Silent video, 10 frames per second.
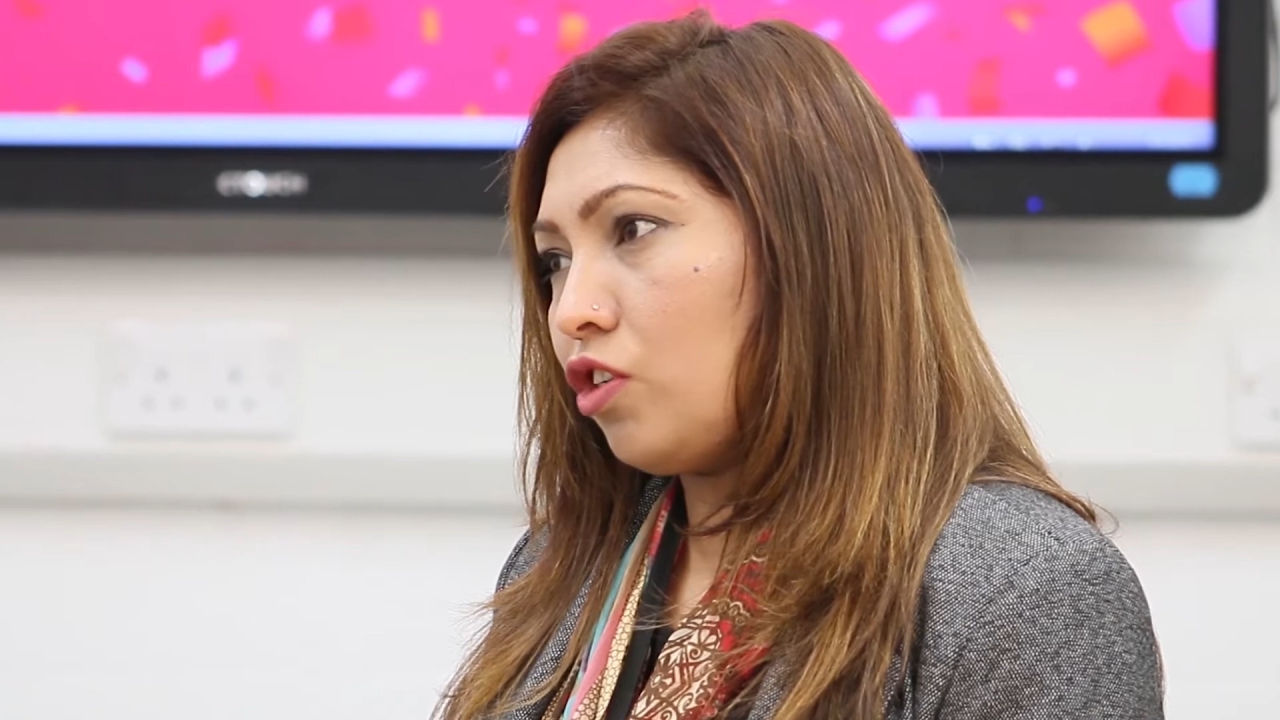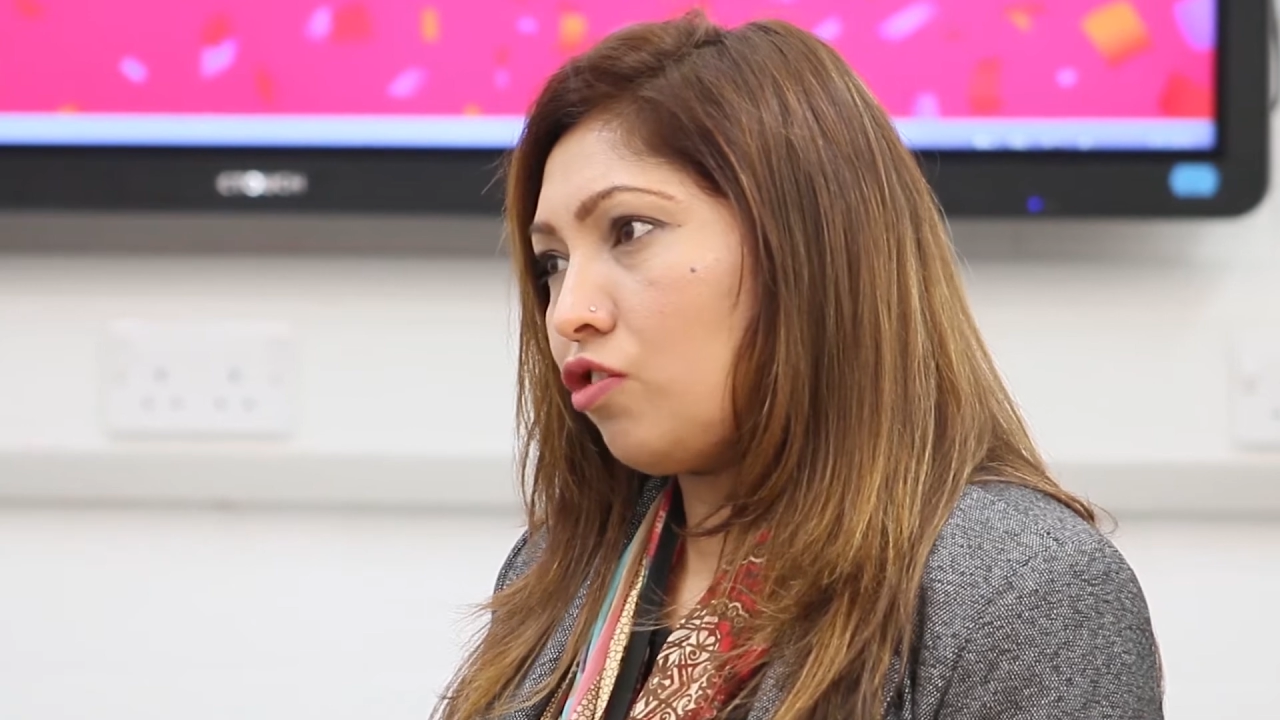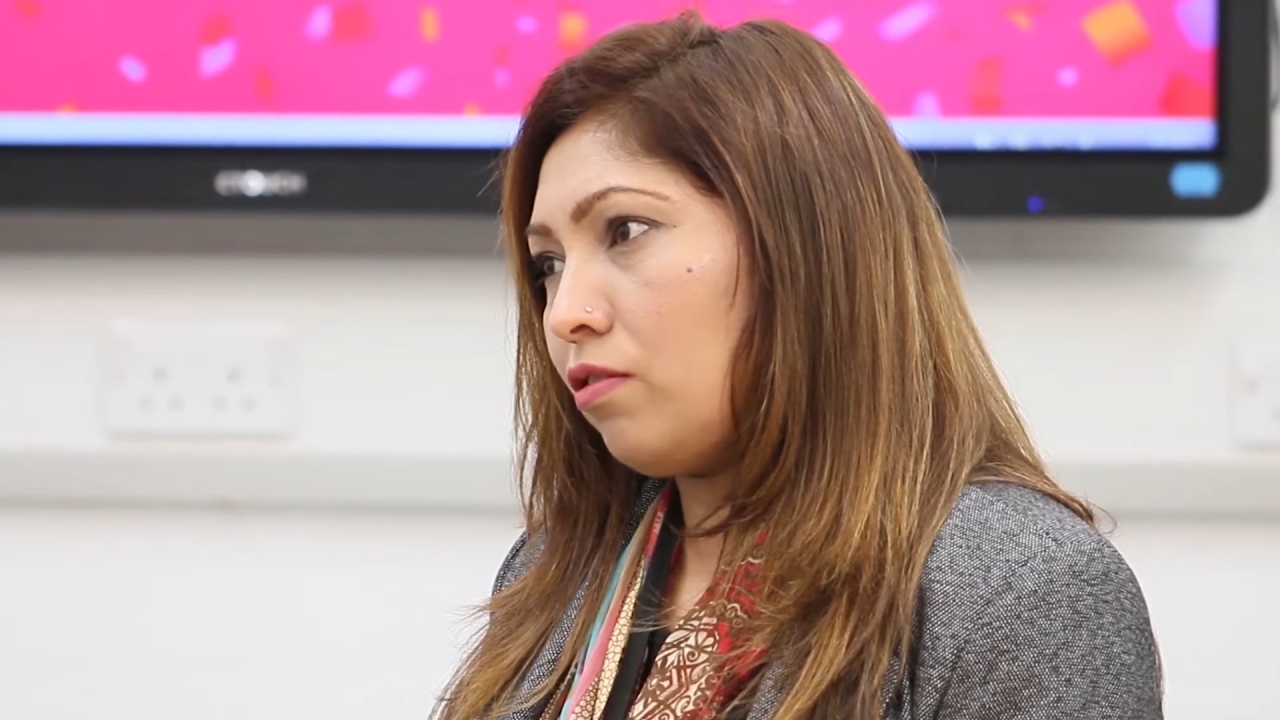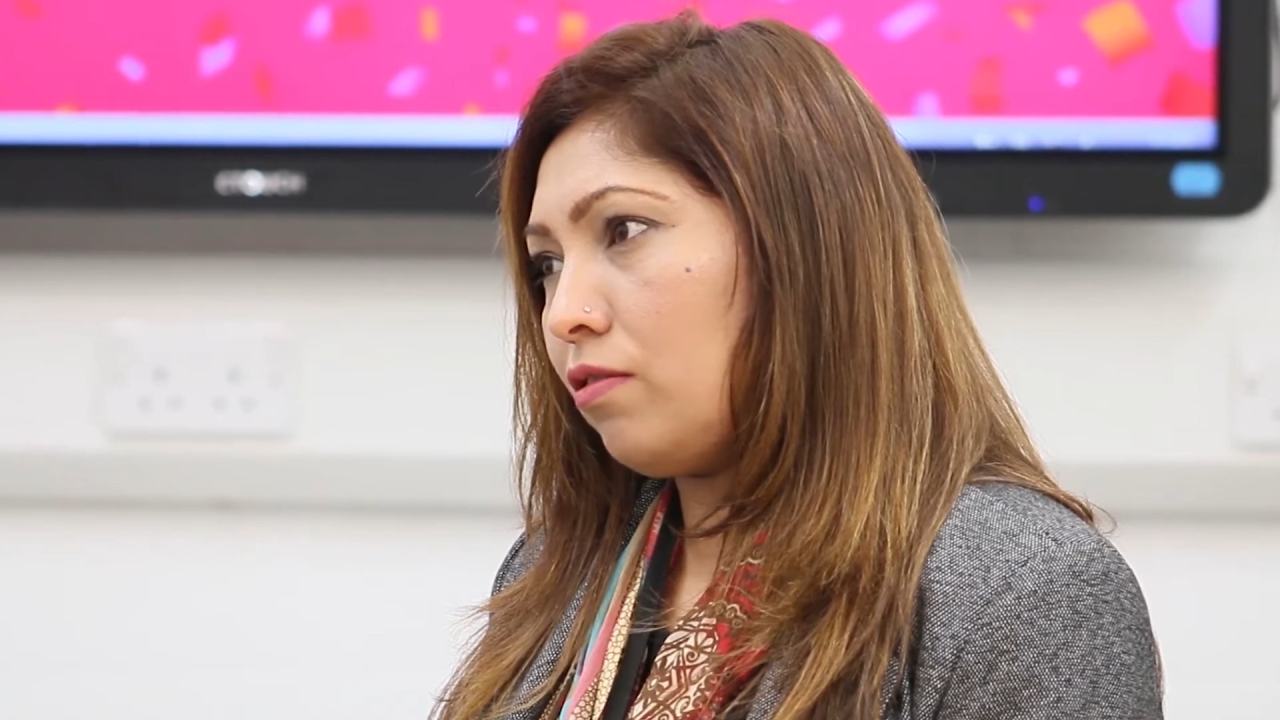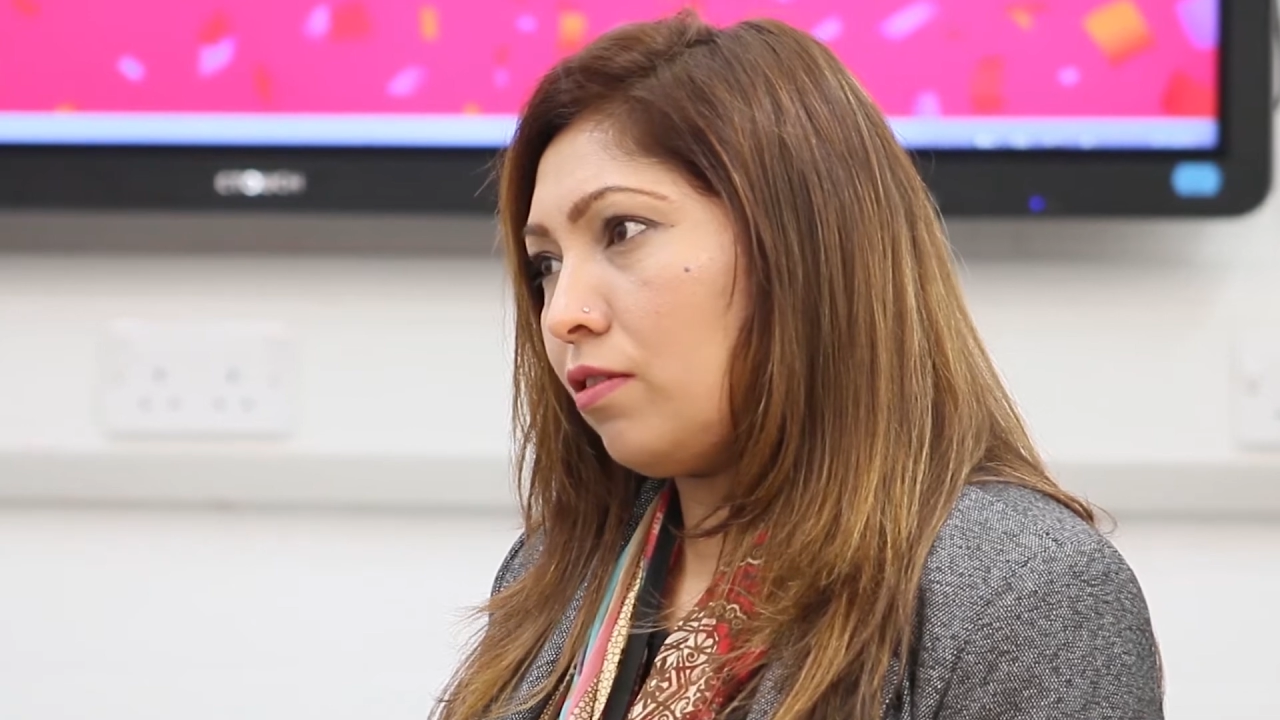
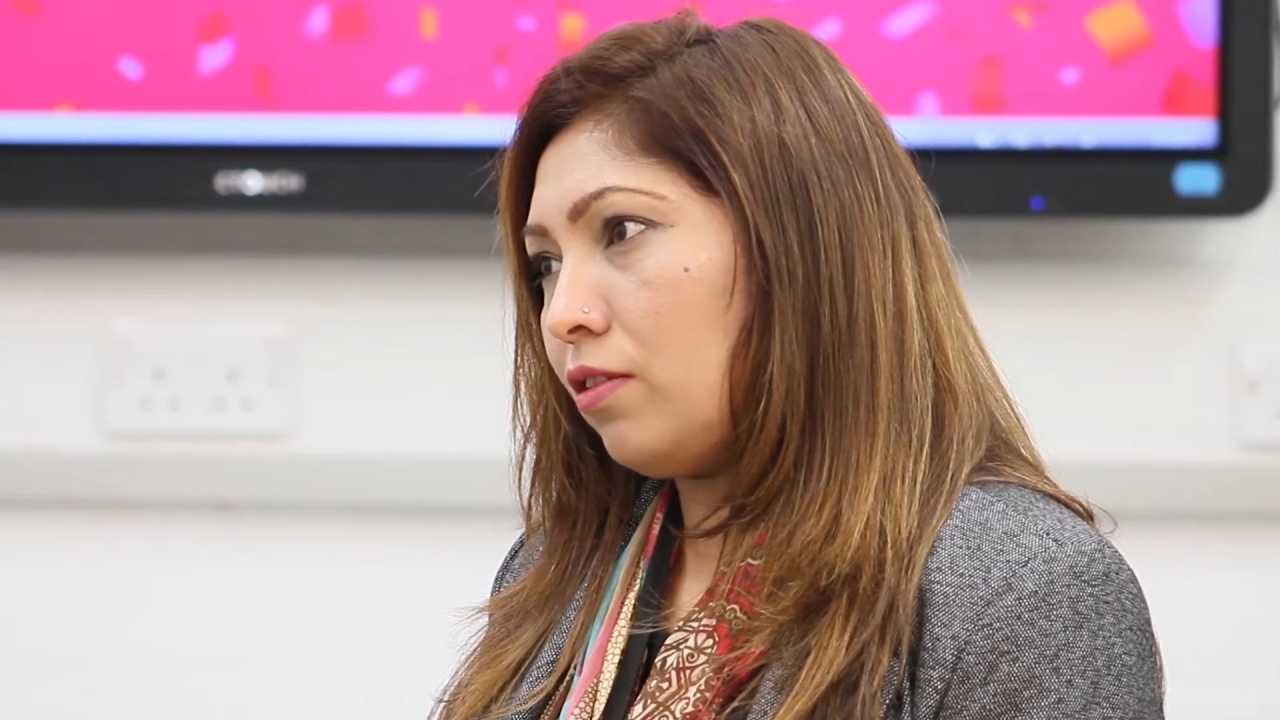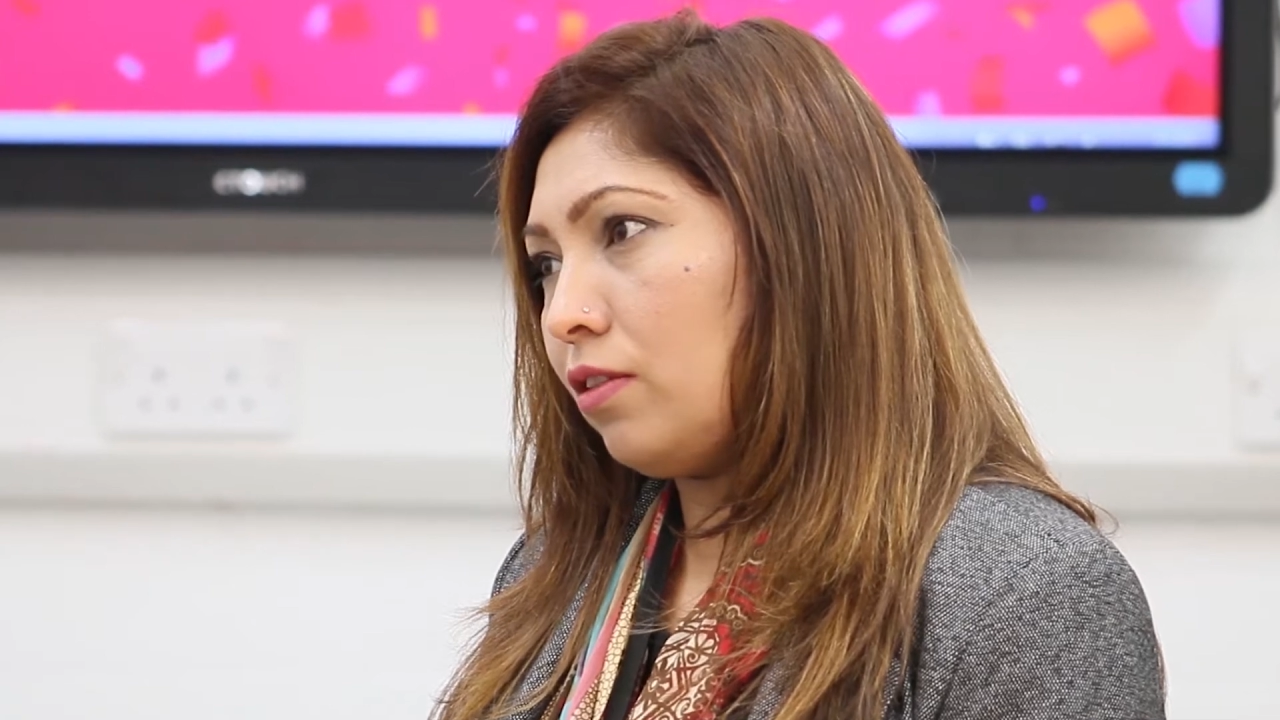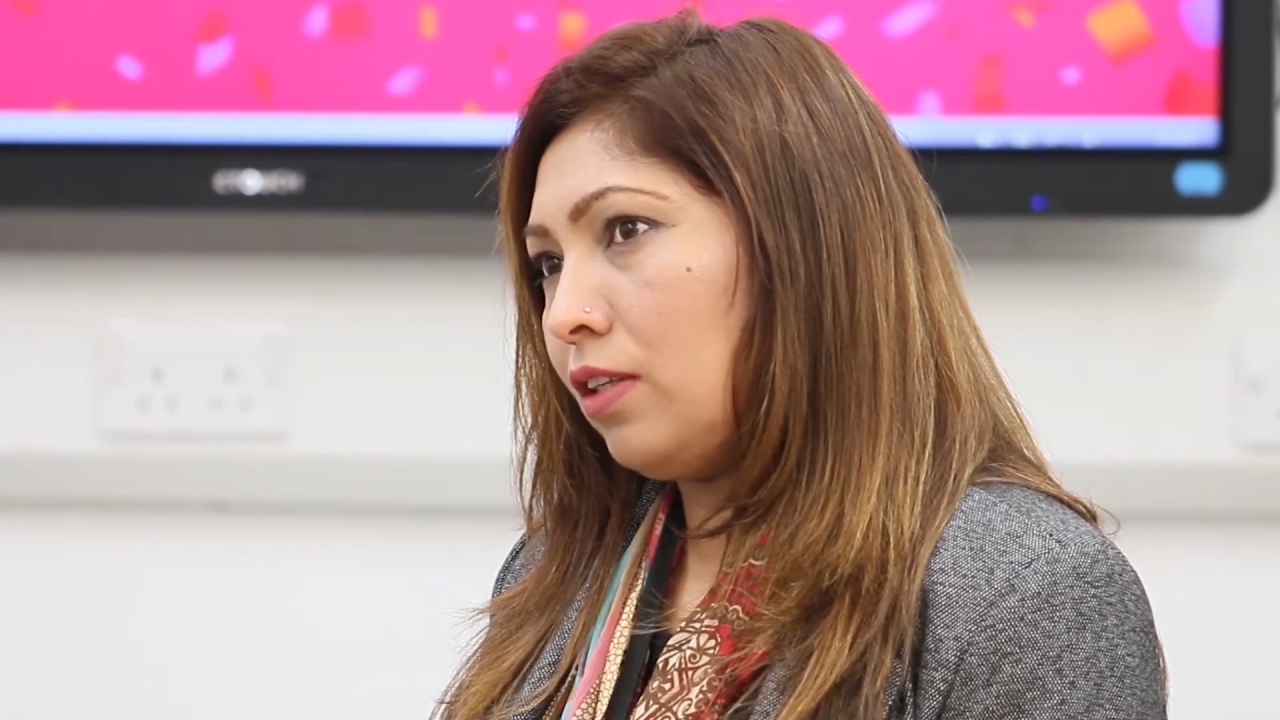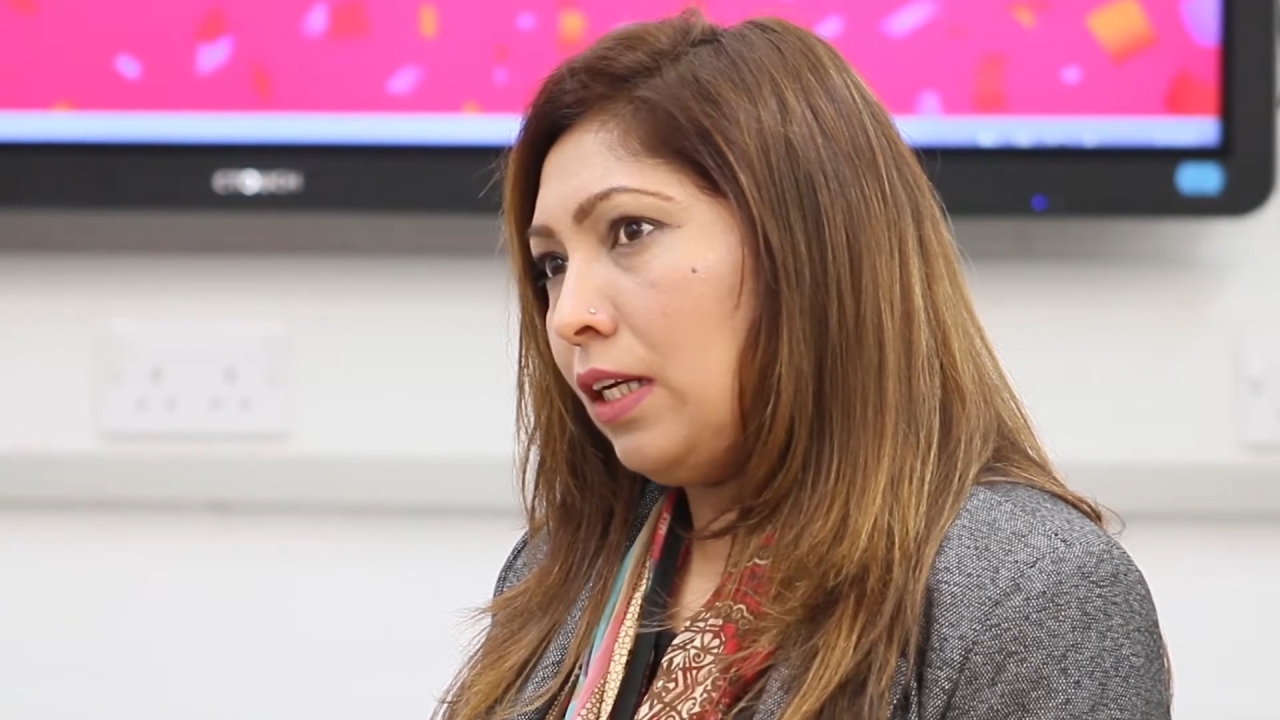children.